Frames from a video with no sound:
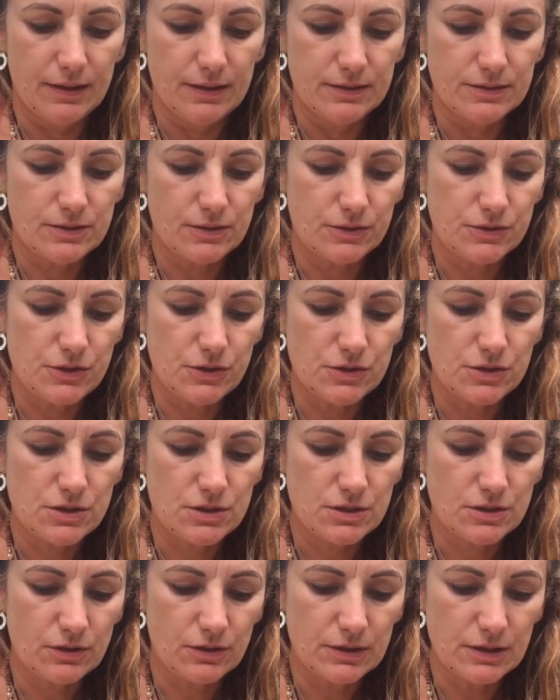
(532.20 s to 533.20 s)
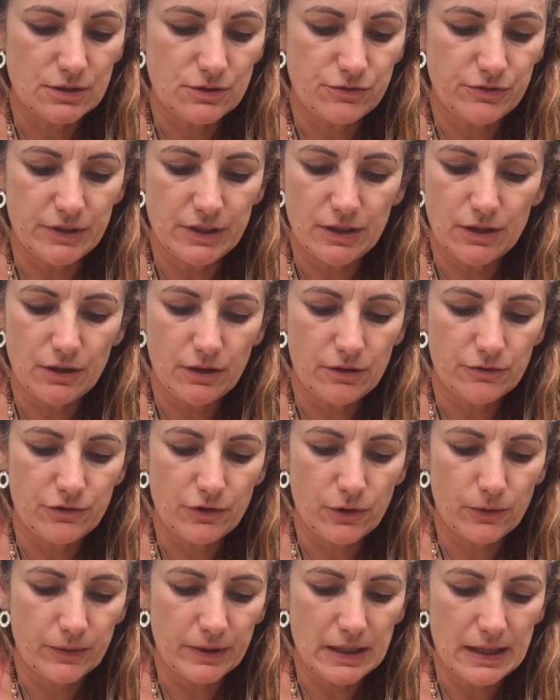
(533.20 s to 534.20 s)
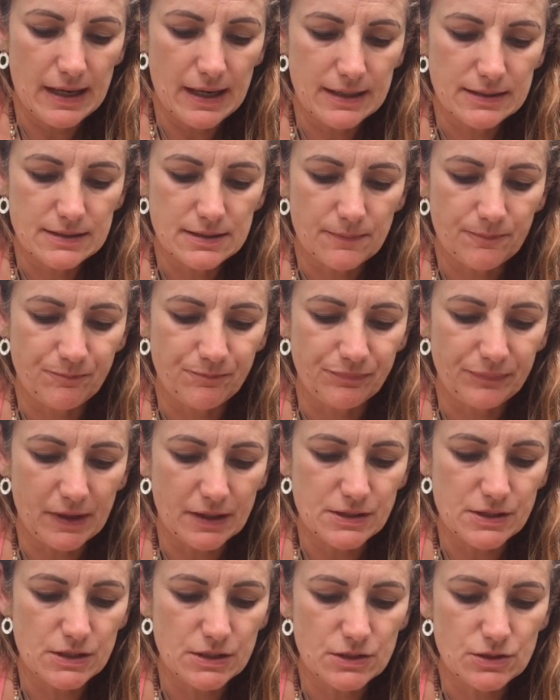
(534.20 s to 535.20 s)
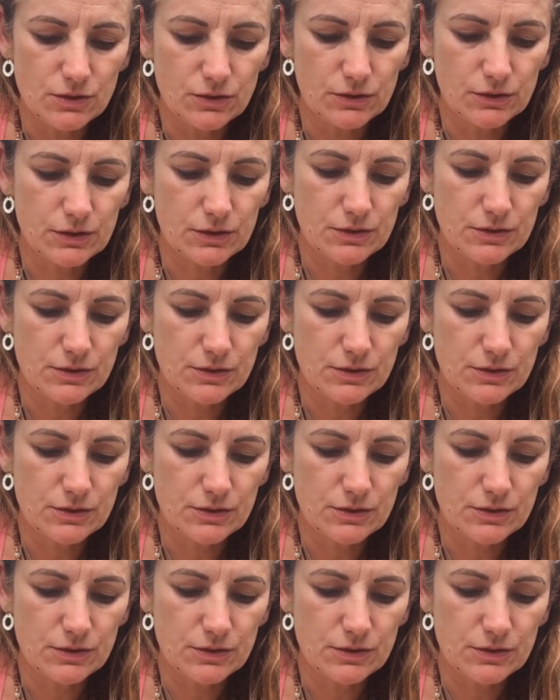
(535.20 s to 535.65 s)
So I just saw this video of Lori Ladd, and she talked